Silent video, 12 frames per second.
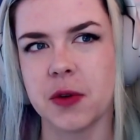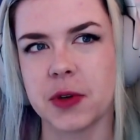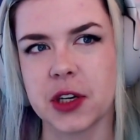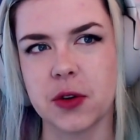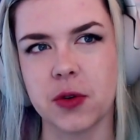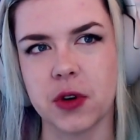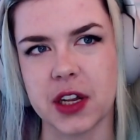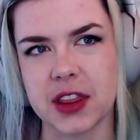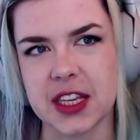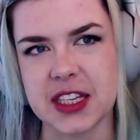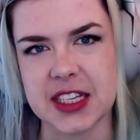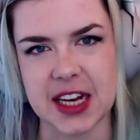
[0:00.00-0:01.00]
record
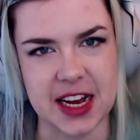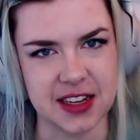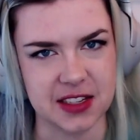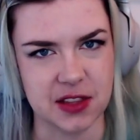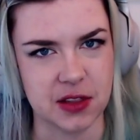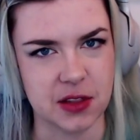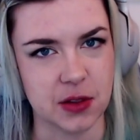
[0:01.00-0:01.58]
this last